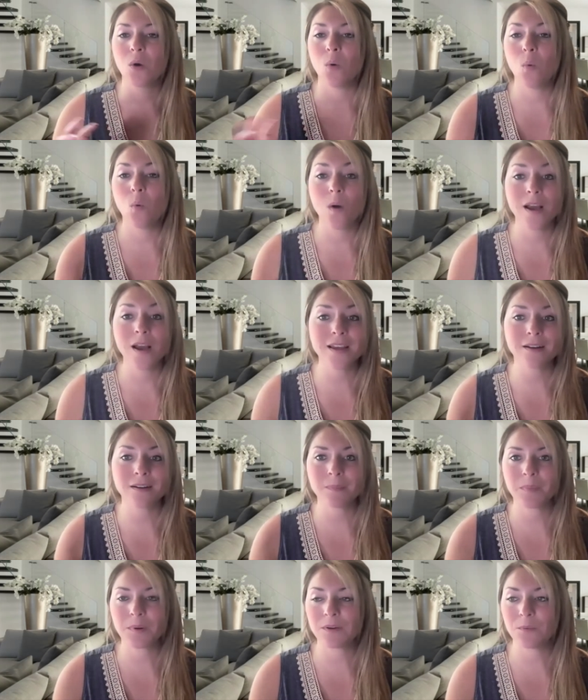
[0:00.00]

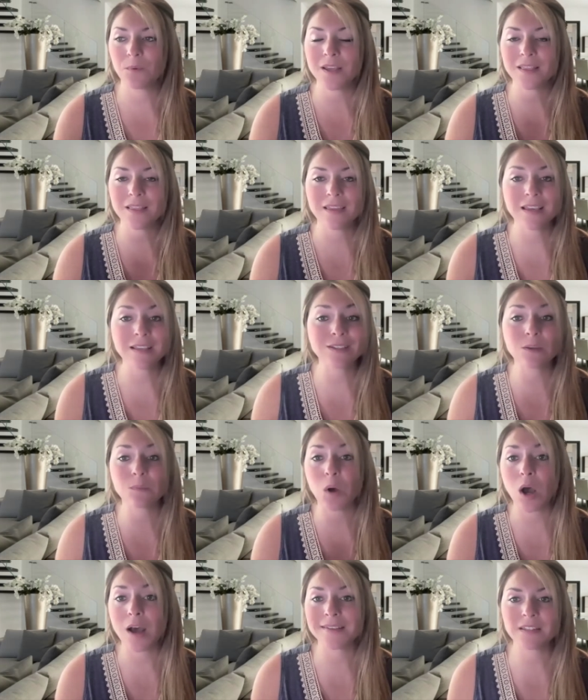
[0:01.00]
What things could
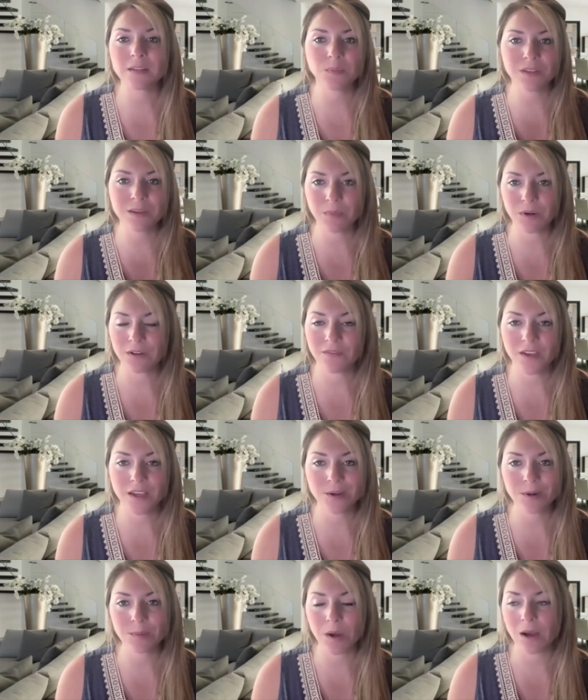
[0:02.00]
possibly
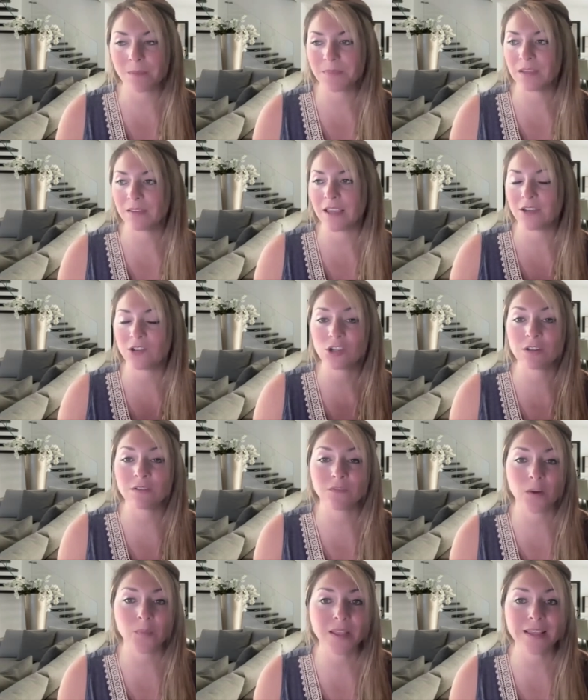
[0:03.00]
prevent your population
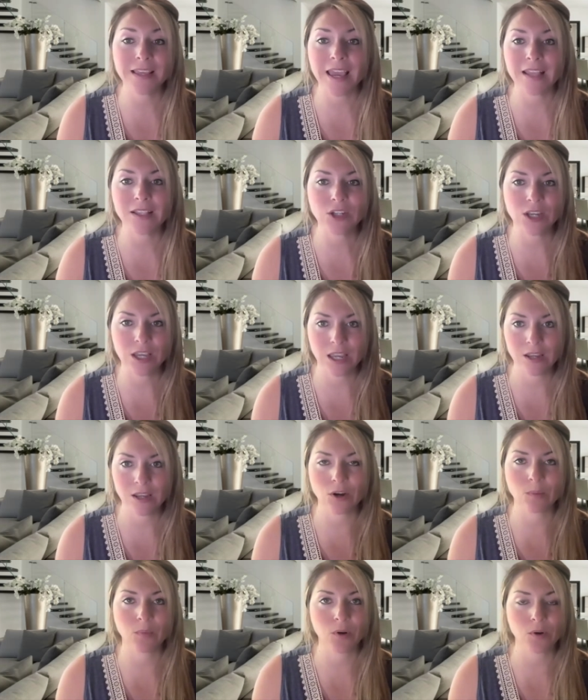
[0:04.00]
from engaging in
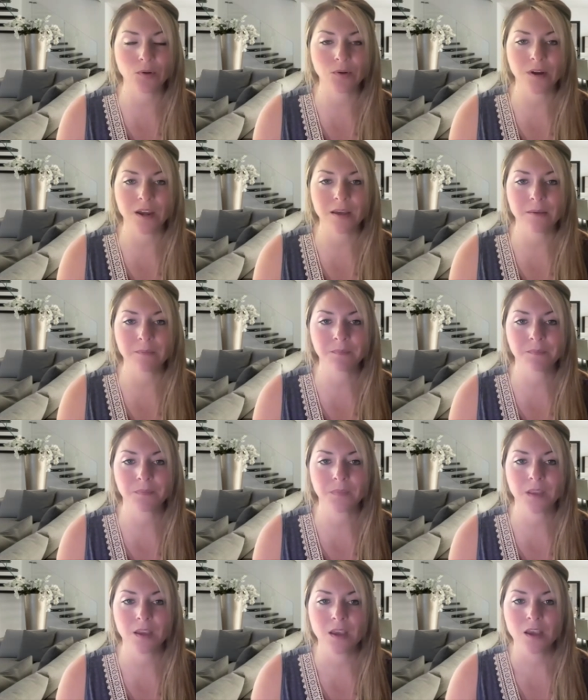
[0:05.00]
your program?
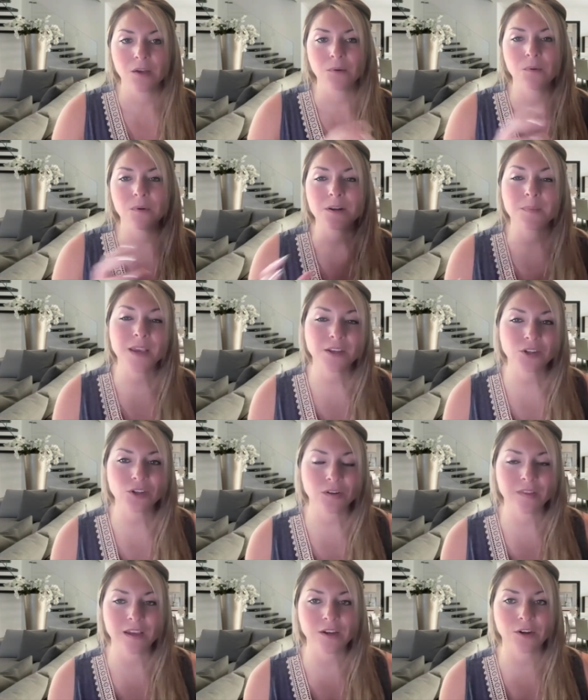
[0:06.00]
We want to make
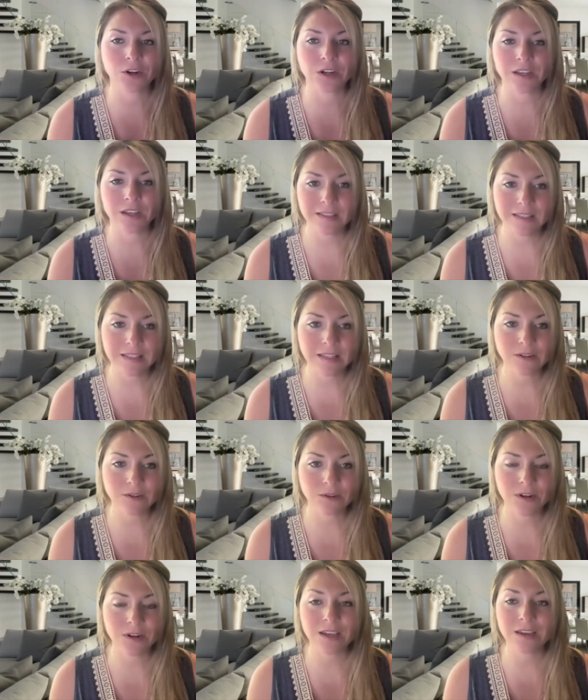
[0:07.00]
sure that you're
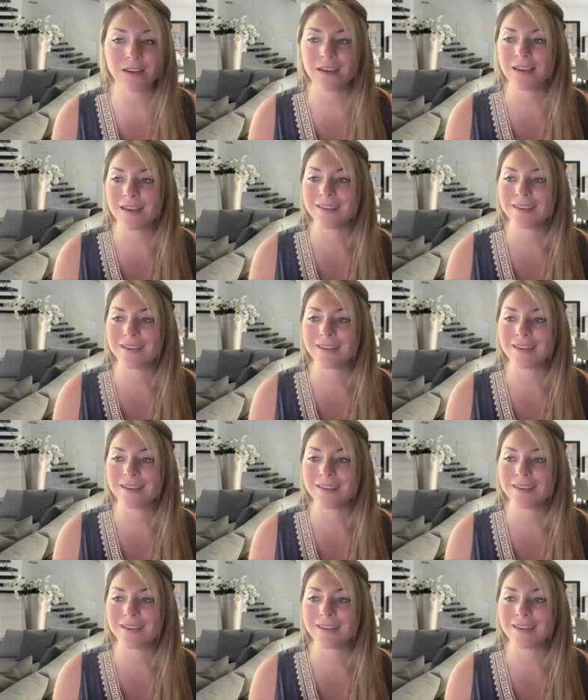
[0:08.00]
considering